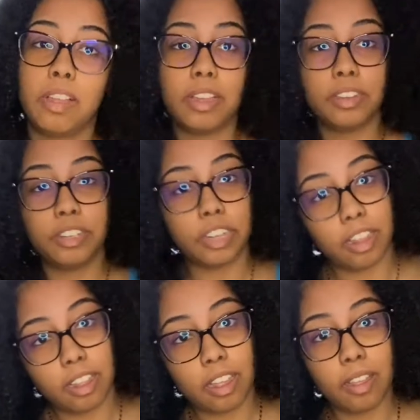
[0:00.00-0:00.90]

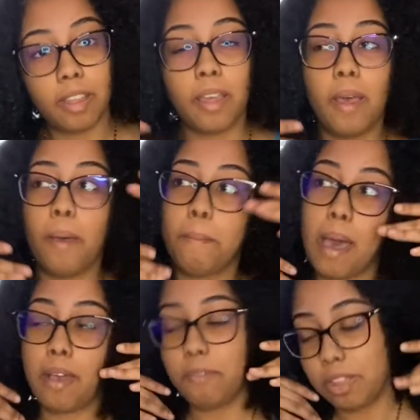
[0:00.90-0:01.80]
Angelica
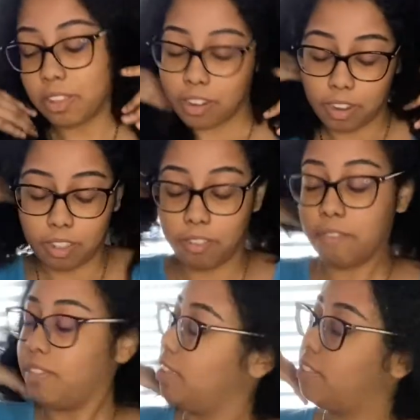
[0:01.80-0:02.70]
back with another
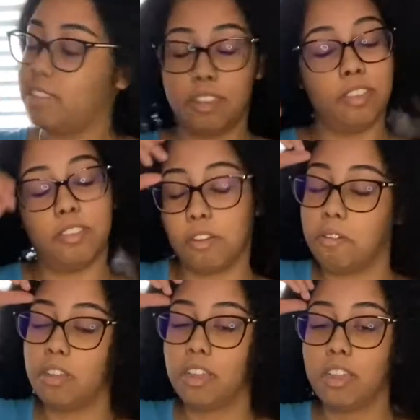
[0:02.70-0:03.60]

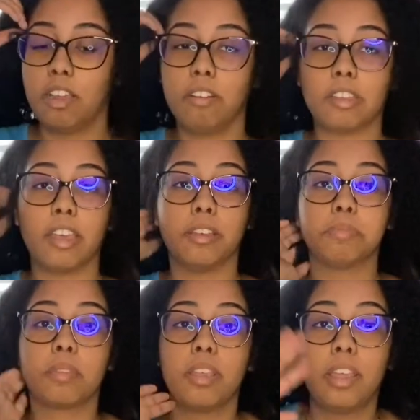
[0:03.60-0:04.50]
video. Okay.
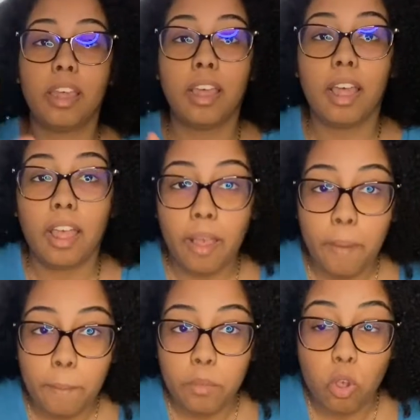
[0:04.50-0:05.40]

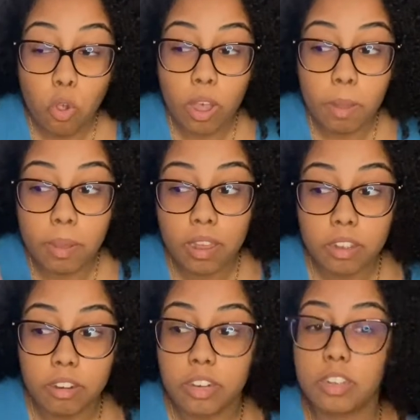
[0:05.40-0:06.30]
Oh, I'm
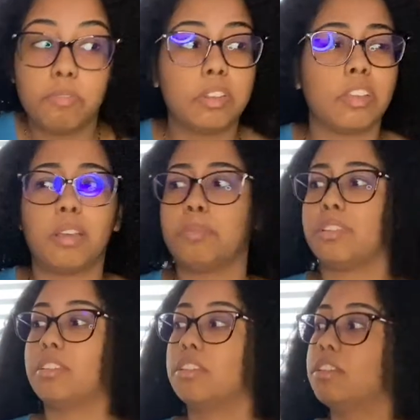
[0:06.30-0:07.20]
hungry. What time is
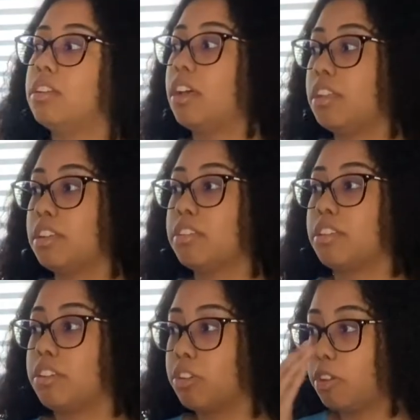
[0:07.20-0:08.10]
it? I think it's
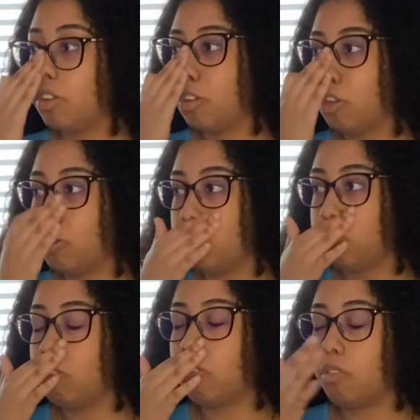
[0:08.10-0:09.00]
like
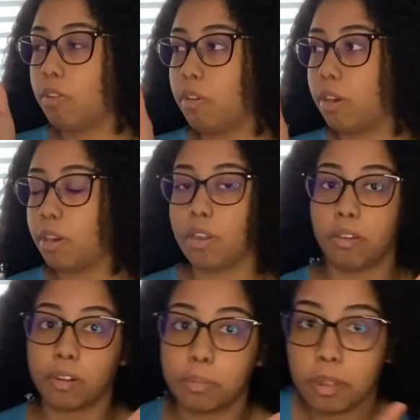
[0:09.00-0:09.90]
2 or hold